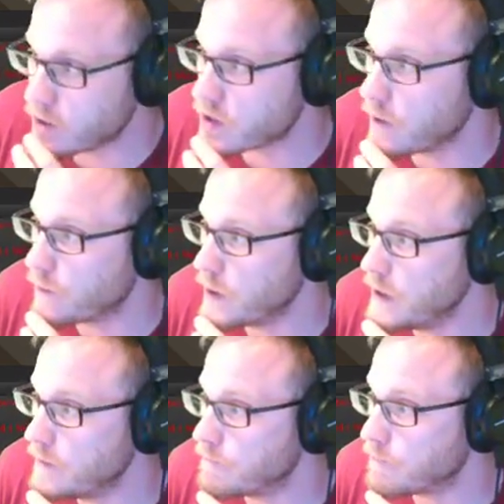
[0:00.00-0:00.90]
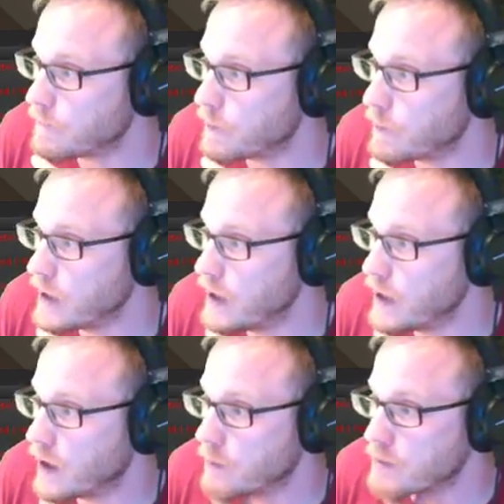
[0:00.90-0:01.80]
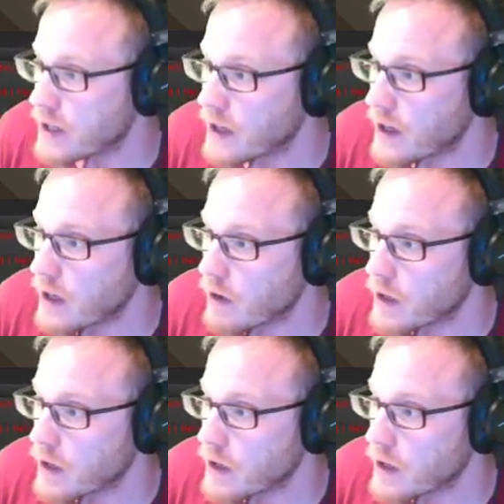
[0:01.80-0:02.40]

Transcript: So if we hit Update AI